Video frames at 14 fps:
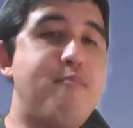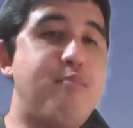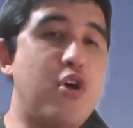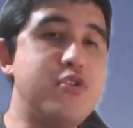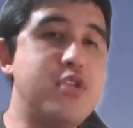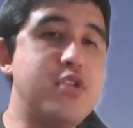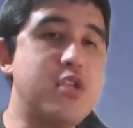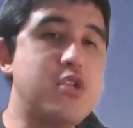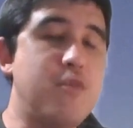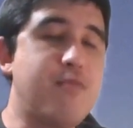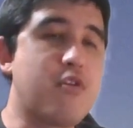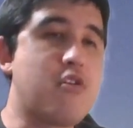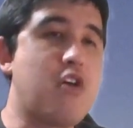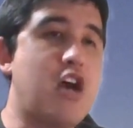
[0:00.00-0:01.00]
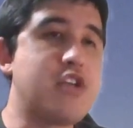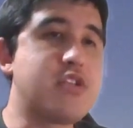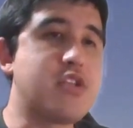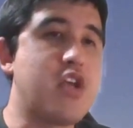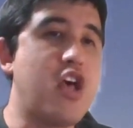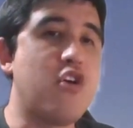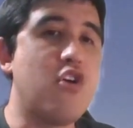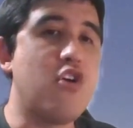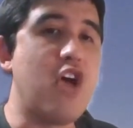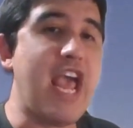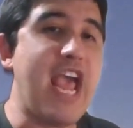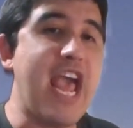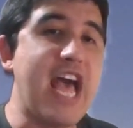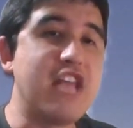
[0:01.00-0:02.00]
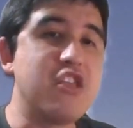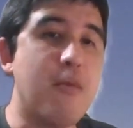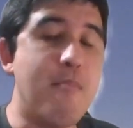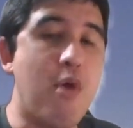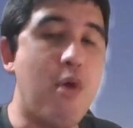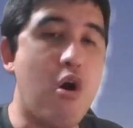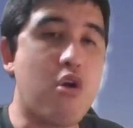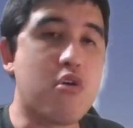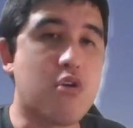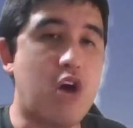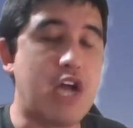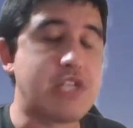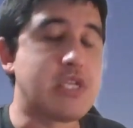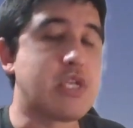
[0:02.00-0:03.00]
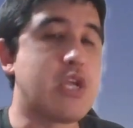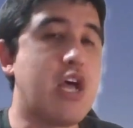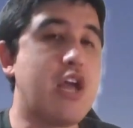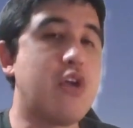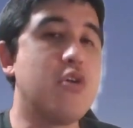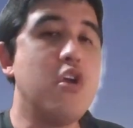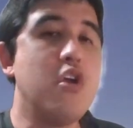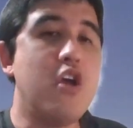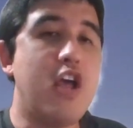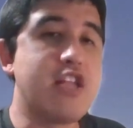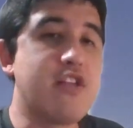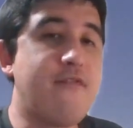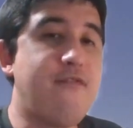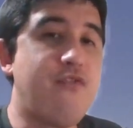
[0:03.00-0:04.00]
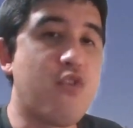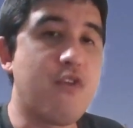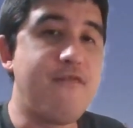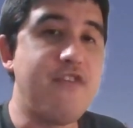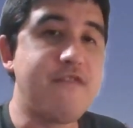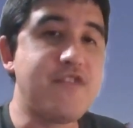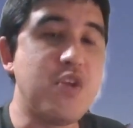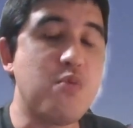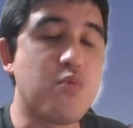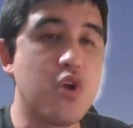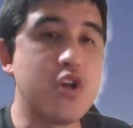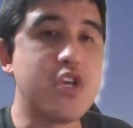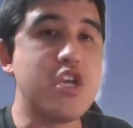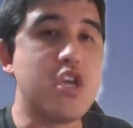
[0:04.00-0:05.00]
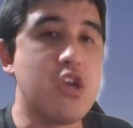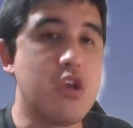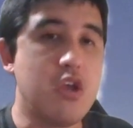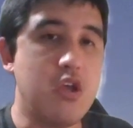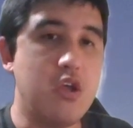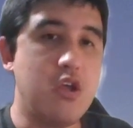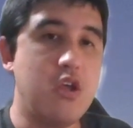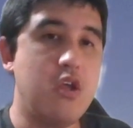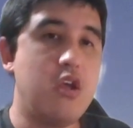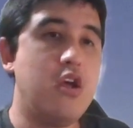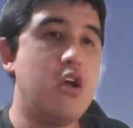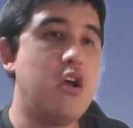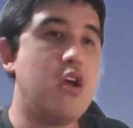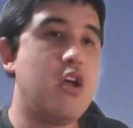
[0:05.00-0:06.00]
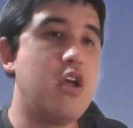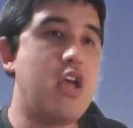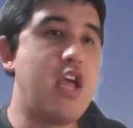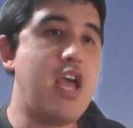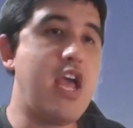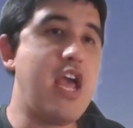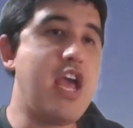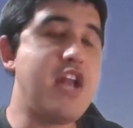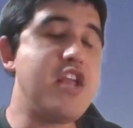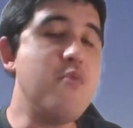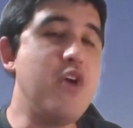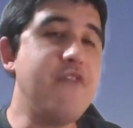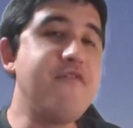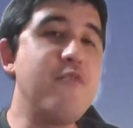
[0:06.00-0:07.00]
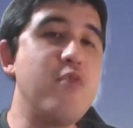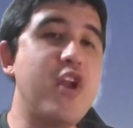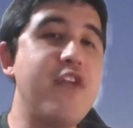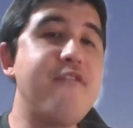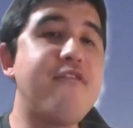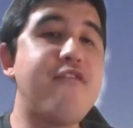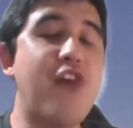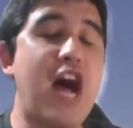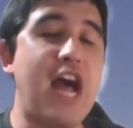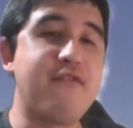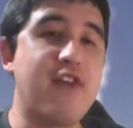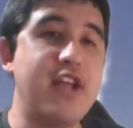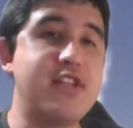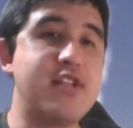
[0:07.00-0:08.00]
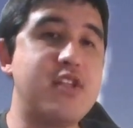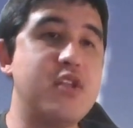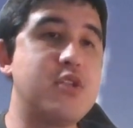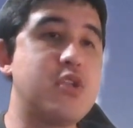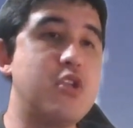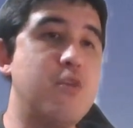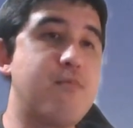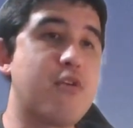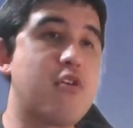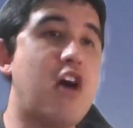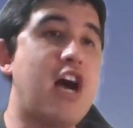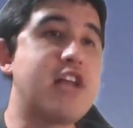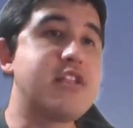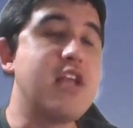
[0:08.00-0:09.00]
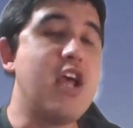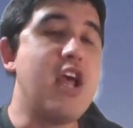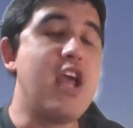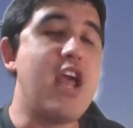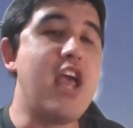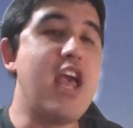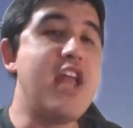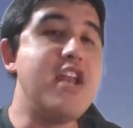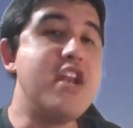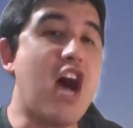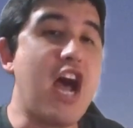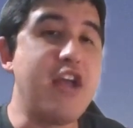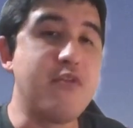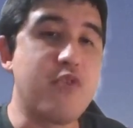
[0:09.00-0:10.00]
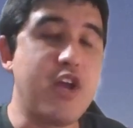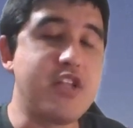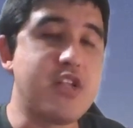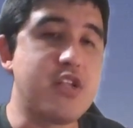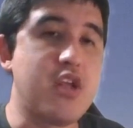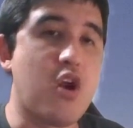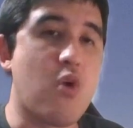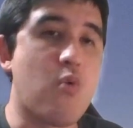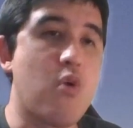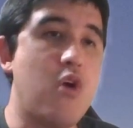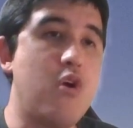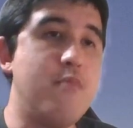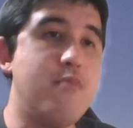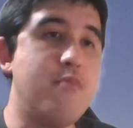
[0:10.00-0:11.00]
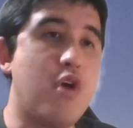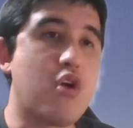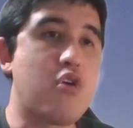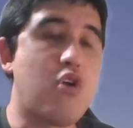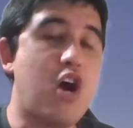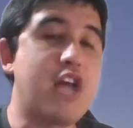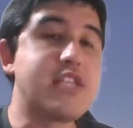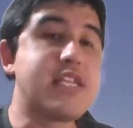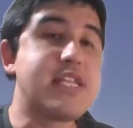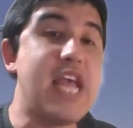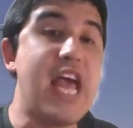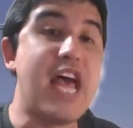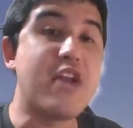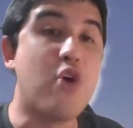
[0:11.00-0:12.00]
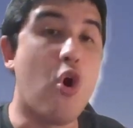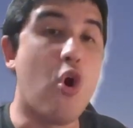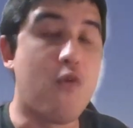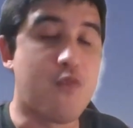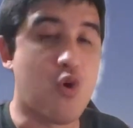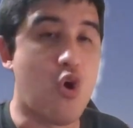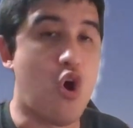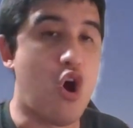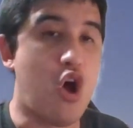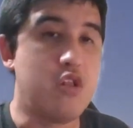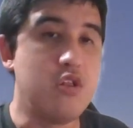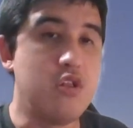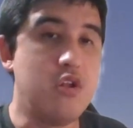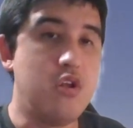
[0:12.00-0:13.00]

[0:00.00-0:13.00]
both the Supercross title and the Motocross title as a 450 rookie. And he went from winning five races in Supercross and nine races in a row in Motocross, 10 overall,